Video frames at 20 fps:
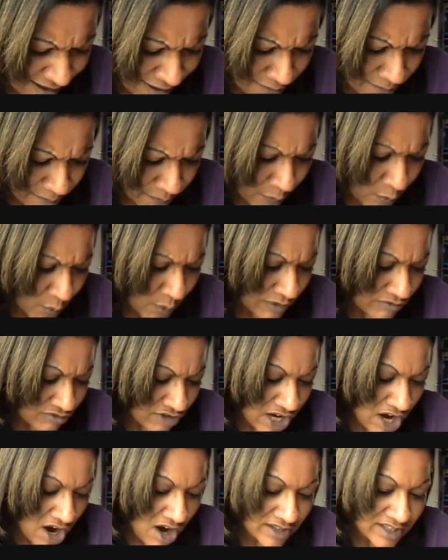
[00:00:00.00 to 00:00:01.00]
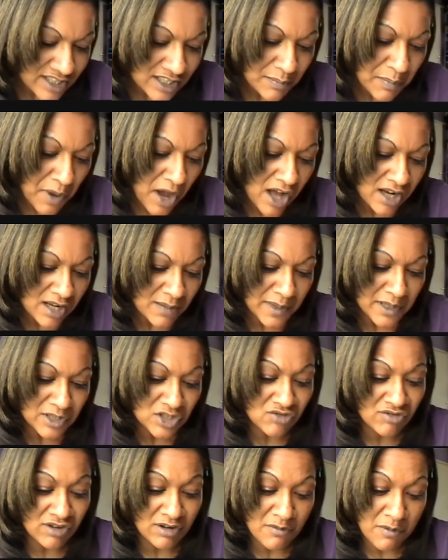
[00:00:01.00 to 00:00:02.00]
With regard to the
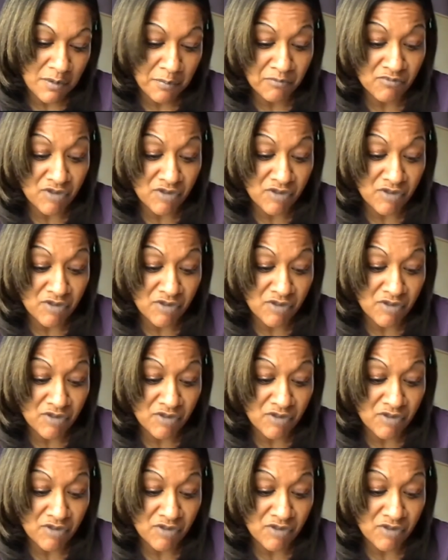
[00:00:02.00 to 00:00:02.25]
parliamentary